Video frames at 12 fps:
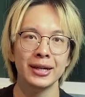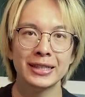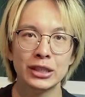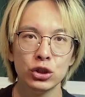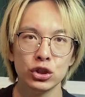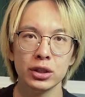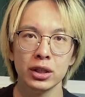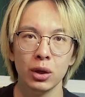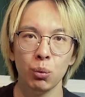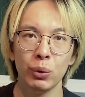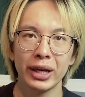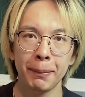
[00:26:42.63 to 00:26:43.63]
Usually,
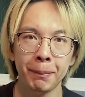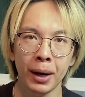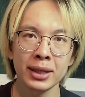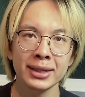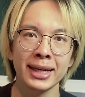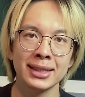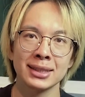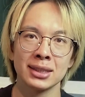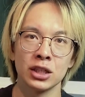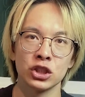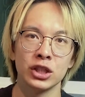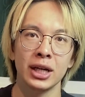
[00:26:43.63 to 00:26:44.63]
we can punt that
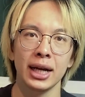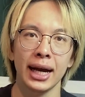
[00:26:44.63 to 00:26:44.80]
discussion